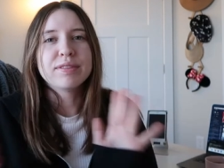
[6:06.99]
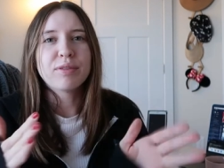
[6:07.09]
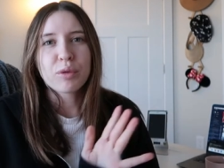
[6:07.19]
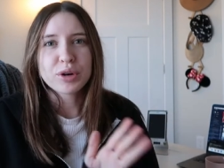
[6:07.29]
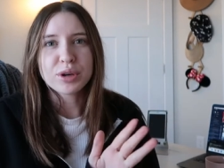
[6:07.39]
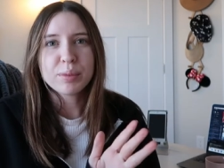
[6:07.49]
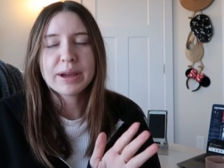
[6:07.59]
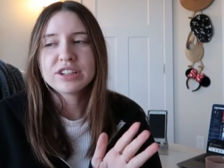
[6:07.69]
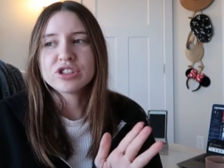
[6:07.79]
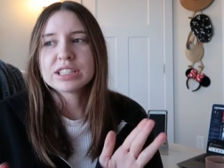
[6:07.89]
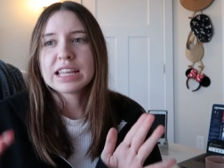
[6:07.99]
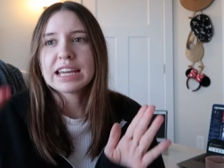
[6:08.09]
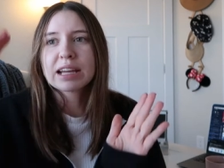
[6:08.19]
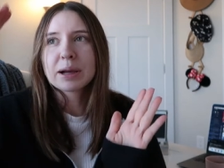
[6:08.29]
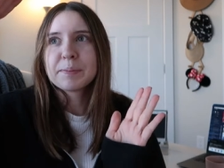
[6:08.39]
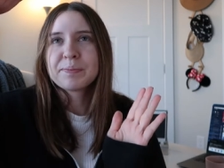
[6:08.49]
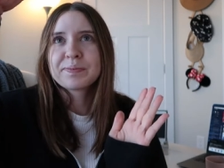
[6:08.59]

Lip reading: For You page is like,